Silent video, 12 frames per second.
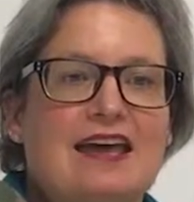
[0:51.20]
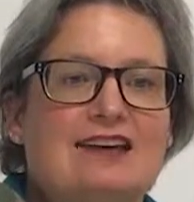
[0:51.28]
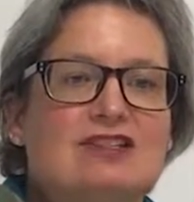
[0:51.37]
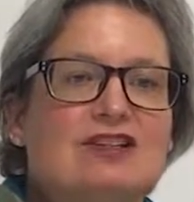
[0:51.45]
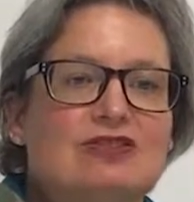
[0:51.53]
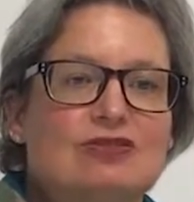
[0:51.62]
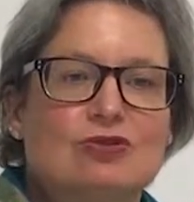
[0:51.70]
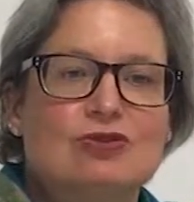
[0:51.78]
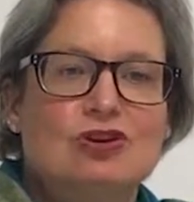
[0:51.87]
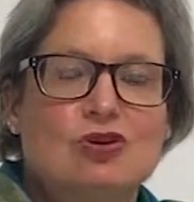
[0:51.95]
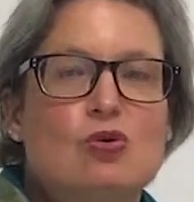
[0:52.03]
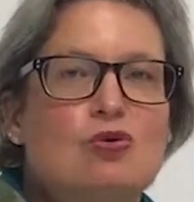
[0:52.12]
And
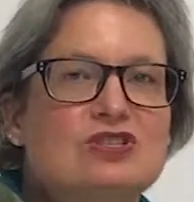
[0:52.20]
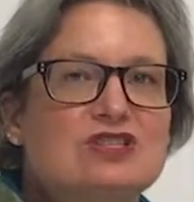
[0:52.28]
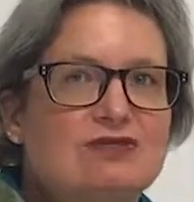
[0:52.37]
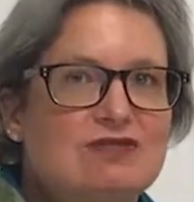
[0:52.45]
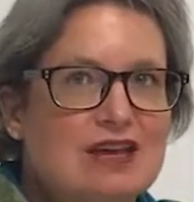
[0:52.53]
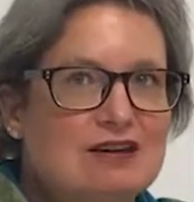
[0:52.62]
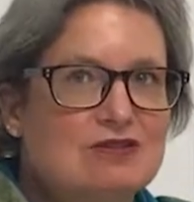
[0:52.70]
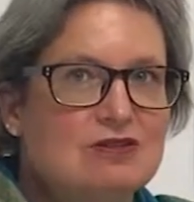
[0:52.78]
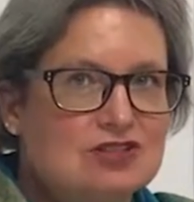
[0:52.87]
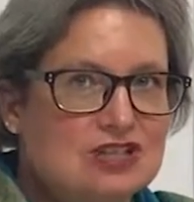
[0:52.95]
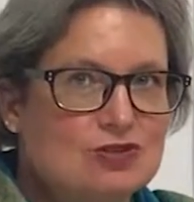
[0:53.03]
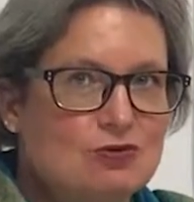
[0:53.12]
through the course of
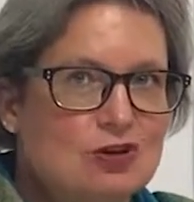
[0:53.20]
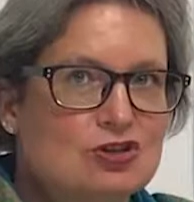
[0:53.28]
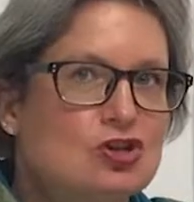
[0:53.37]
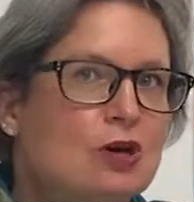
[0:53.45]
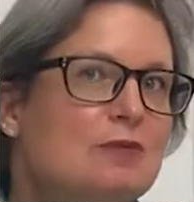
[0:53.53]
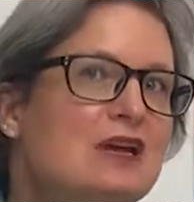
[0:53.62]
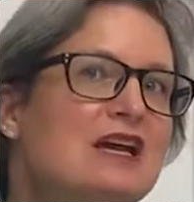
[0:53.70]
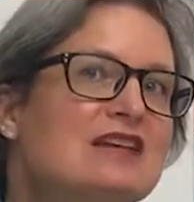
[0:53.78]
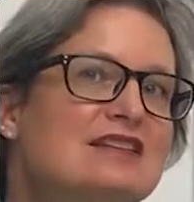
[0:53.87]
that disc workshop,